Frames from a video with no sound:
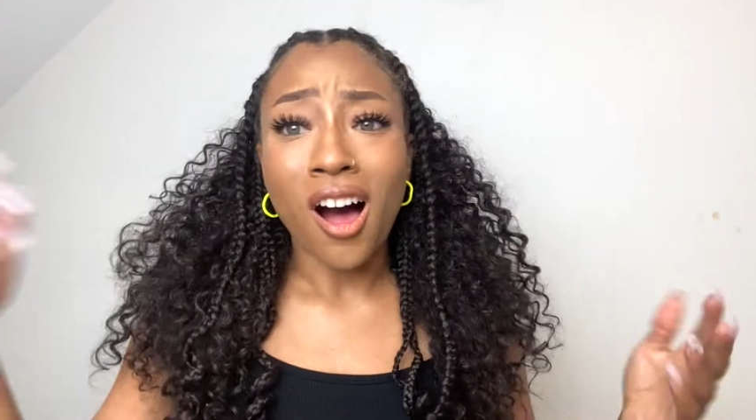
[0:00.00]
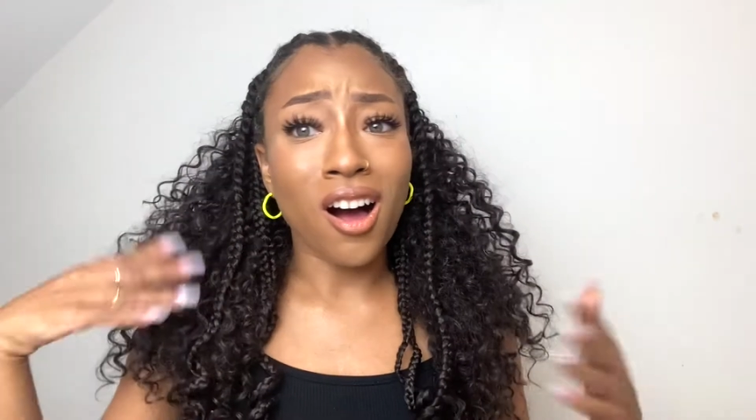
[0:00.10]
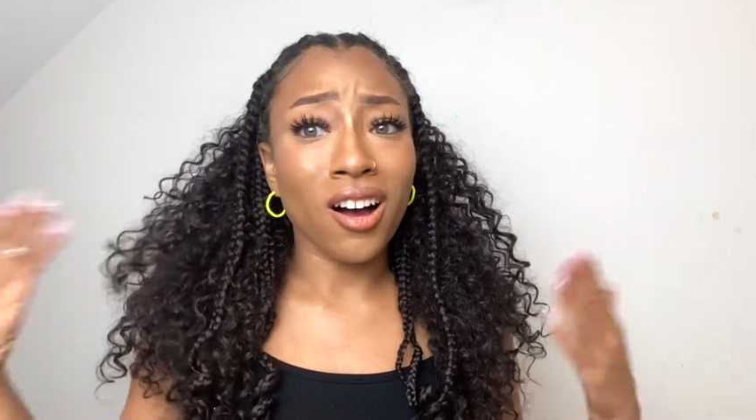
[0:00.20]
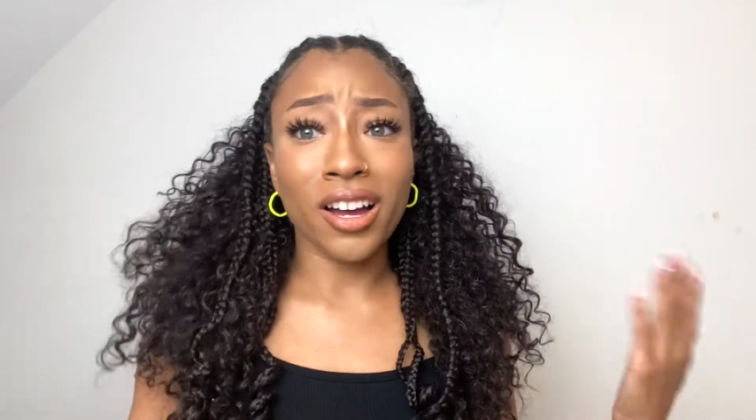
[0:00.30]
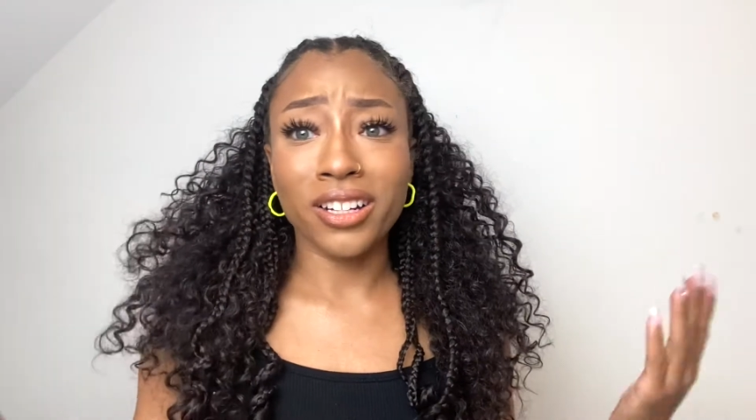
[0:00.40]

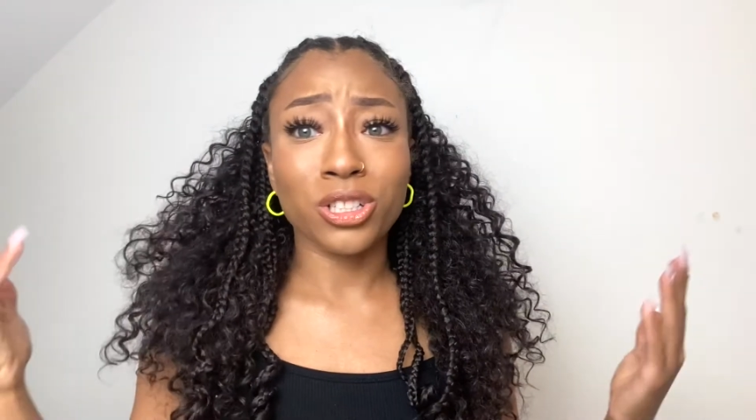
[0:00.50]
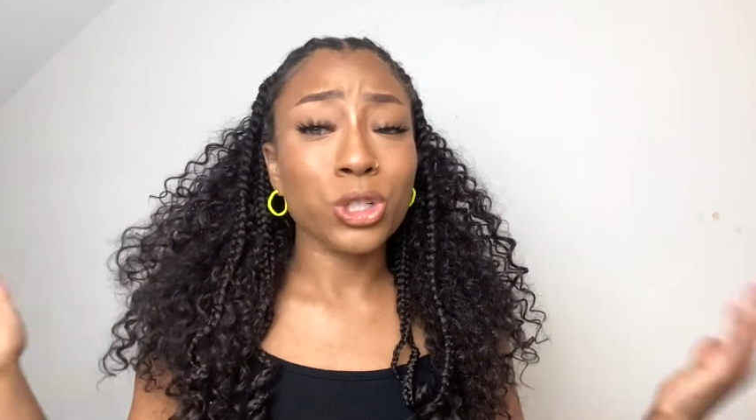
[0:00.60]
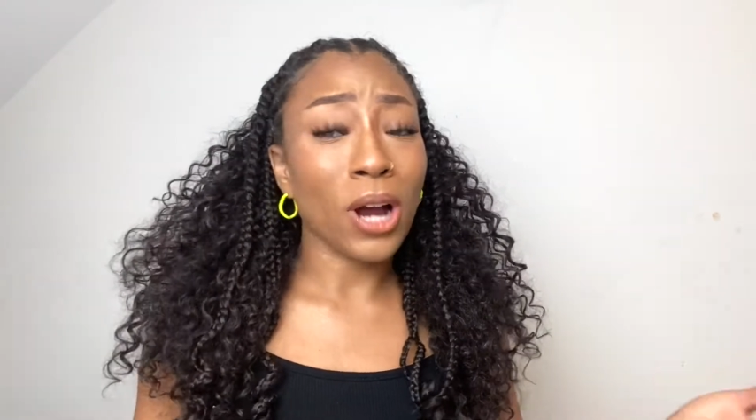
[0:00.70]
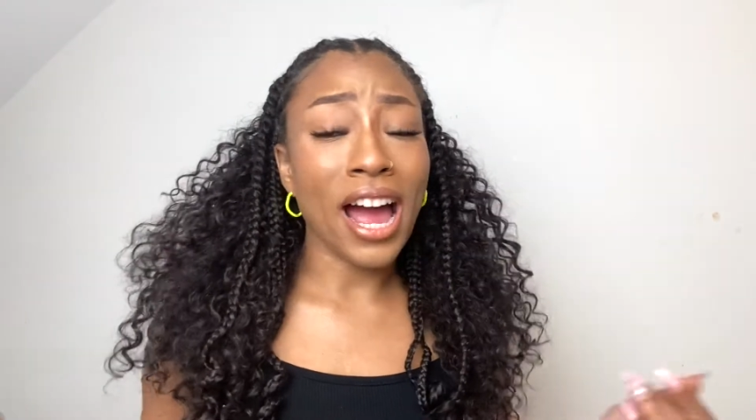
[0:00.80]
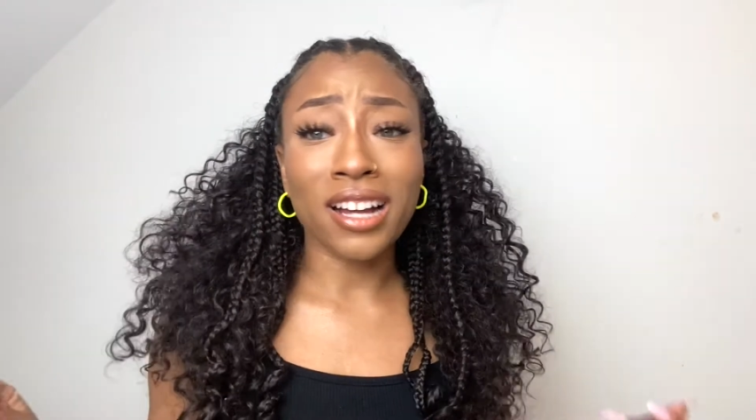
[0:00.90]
on
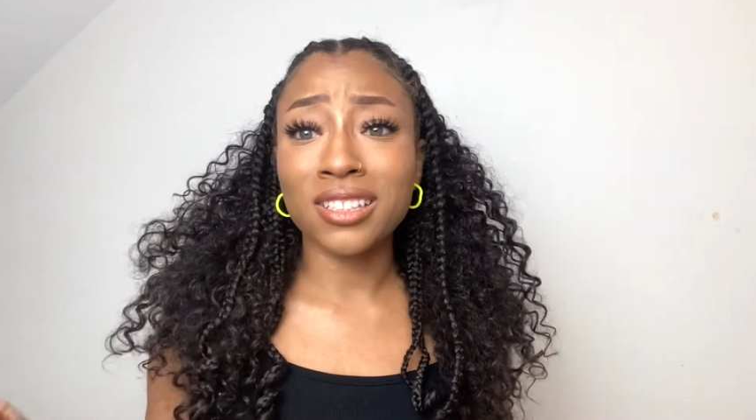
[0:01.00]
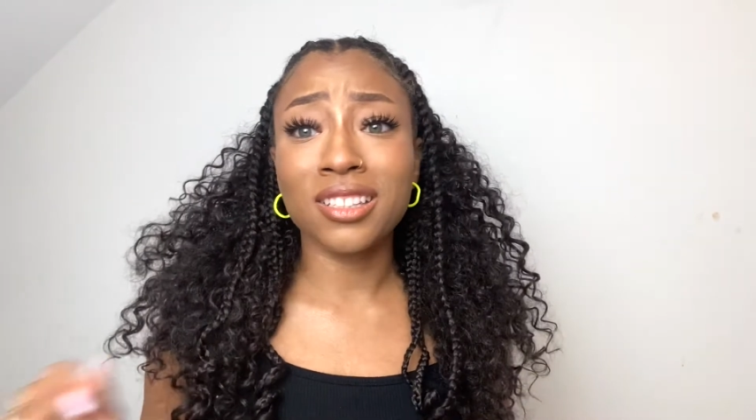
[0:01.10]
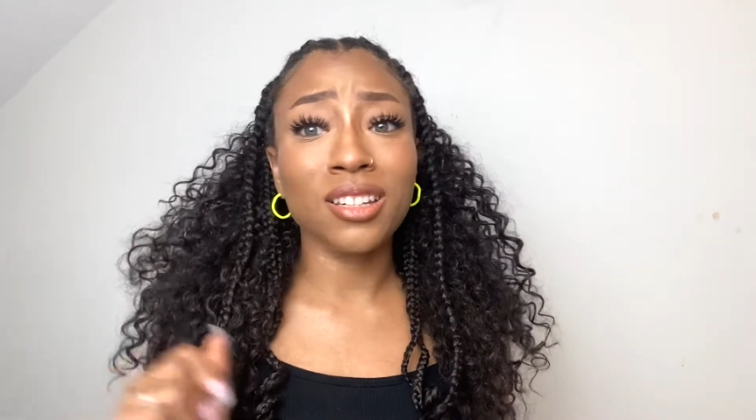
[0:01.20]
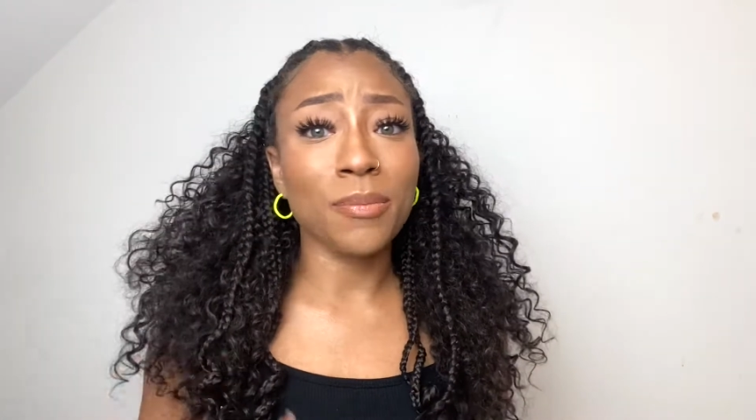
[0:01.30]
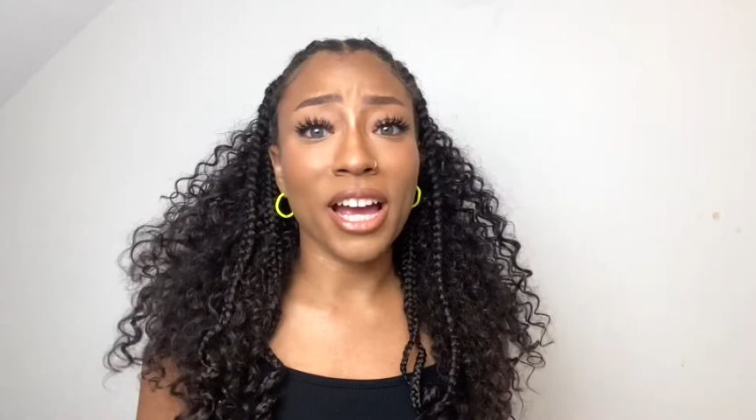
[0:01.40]
tracks
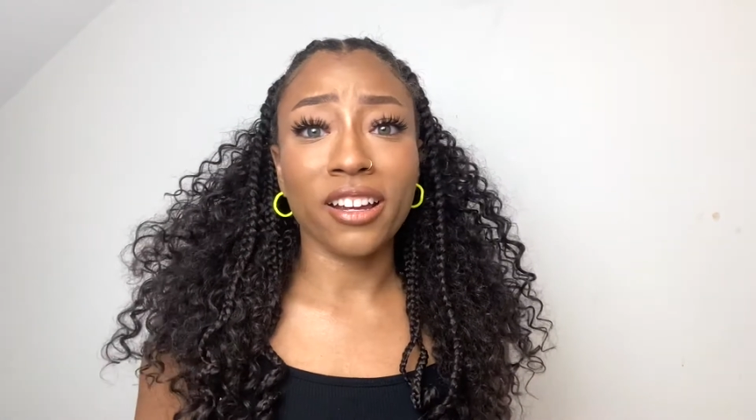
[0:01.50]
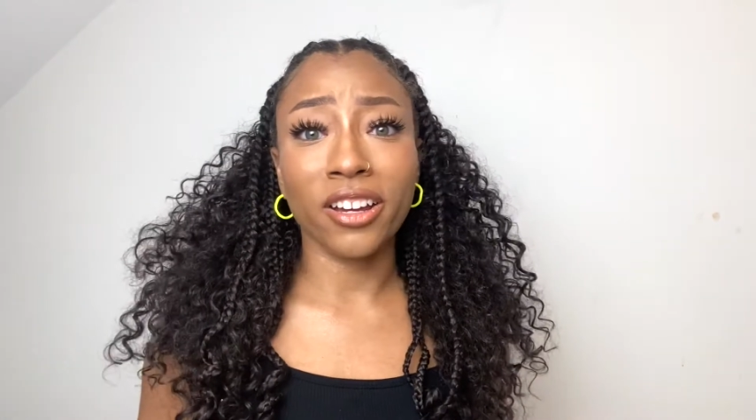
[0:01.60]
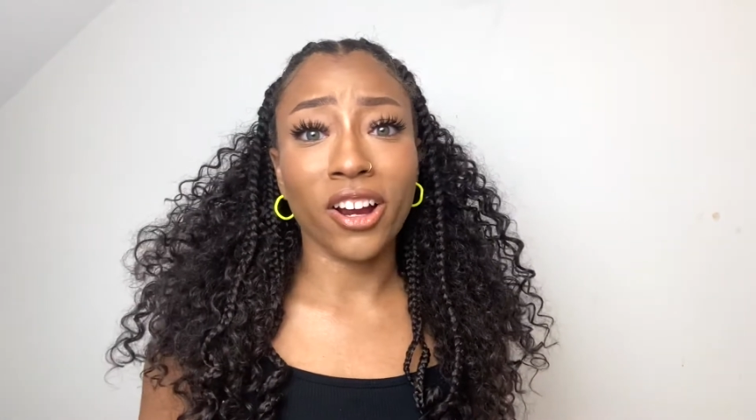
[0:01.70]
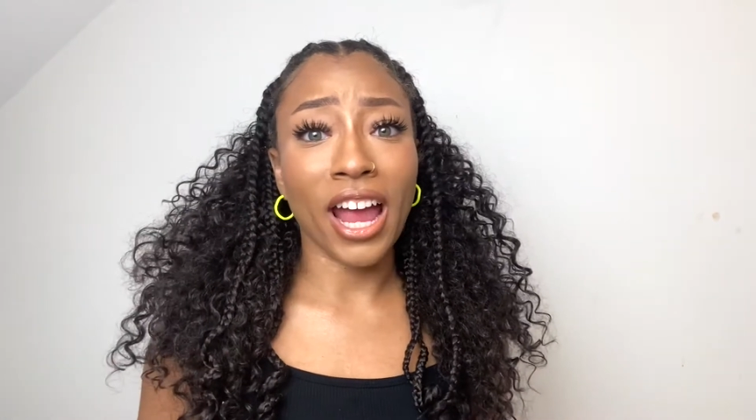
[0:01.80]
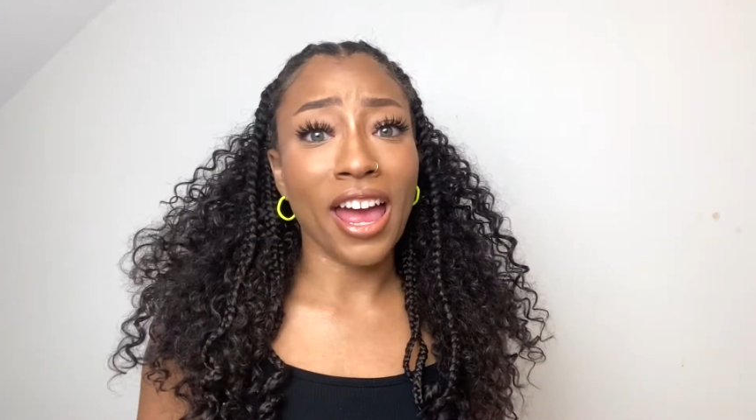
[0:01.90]
to the back of
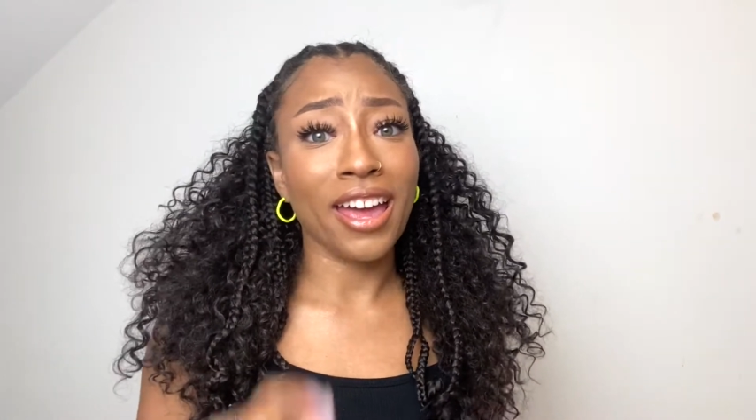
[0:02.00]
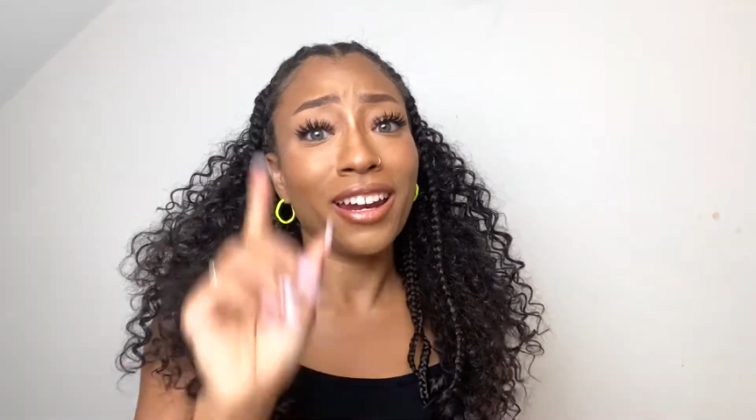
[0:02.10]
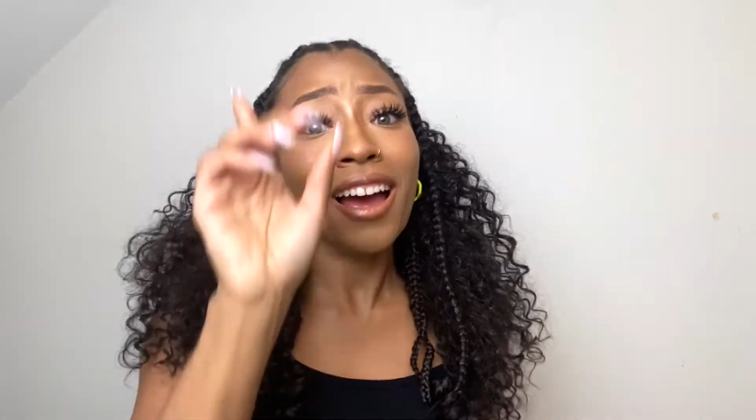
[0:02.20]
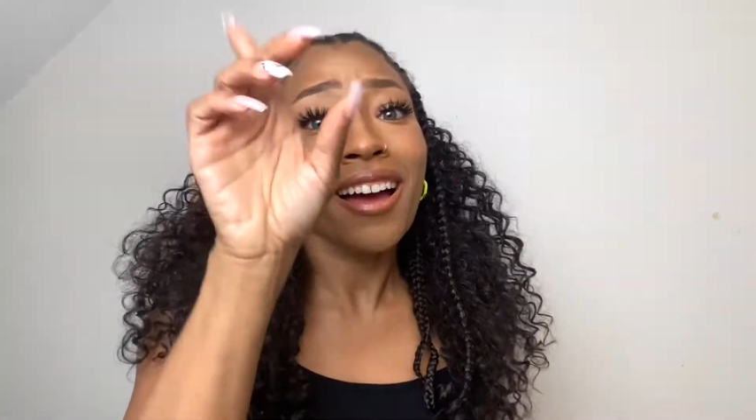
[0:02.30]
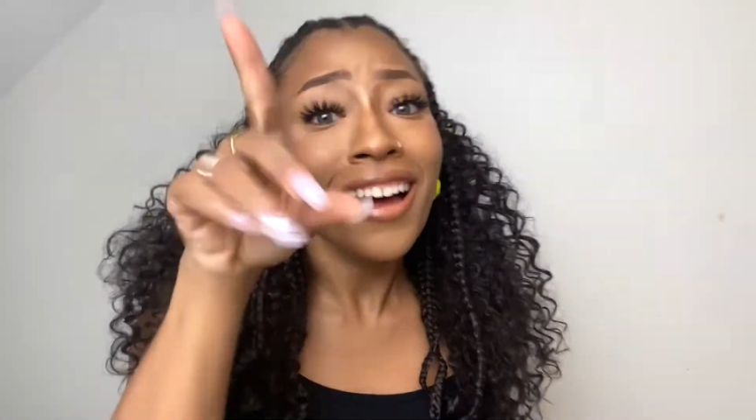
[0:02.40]
your head?
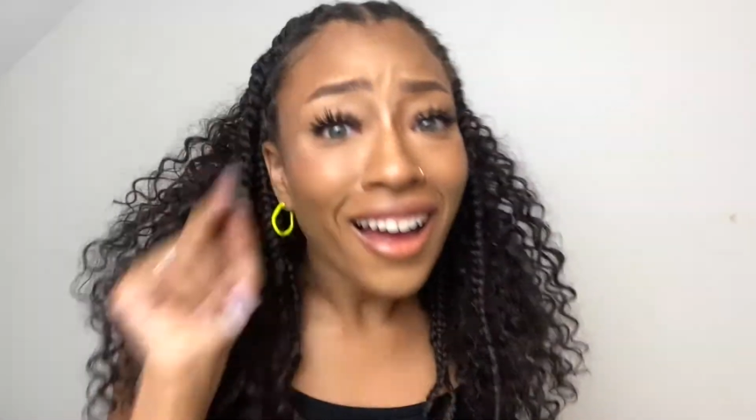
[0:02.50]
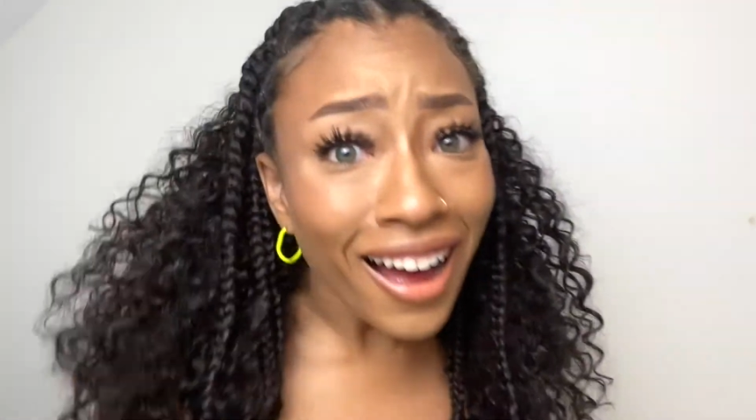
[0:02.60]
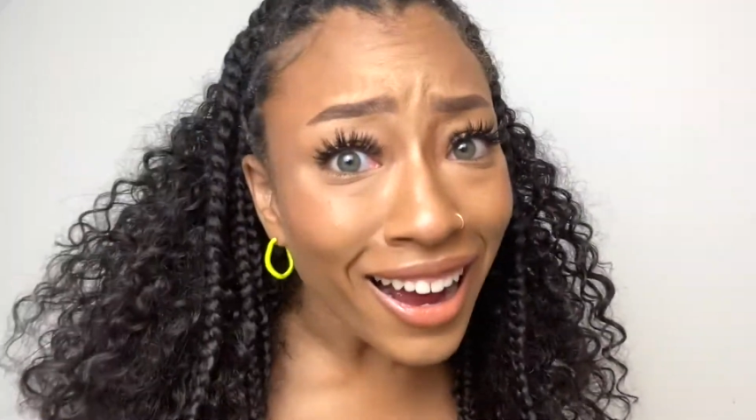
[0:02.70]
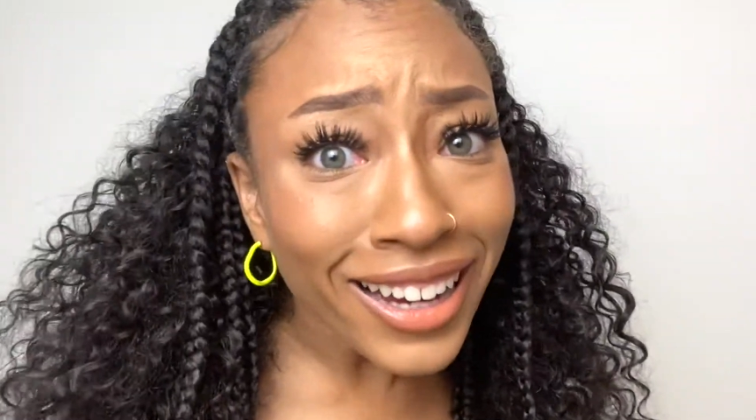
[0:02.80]
I